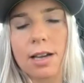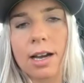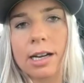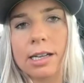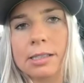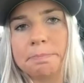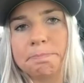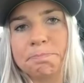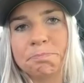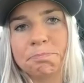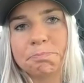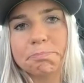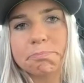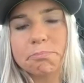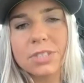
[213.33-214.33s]
Um,
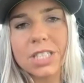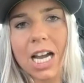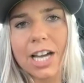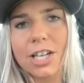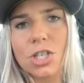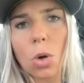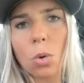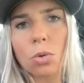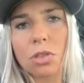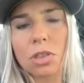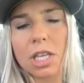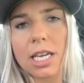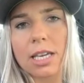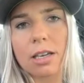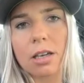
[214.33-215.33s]
I don't
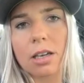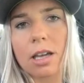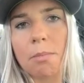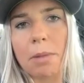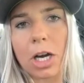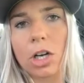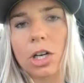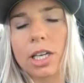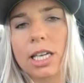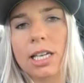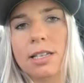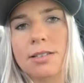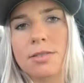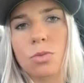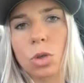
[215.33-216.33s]
think
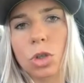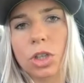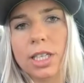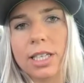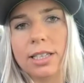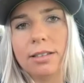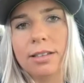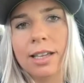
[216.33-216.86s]
Americans really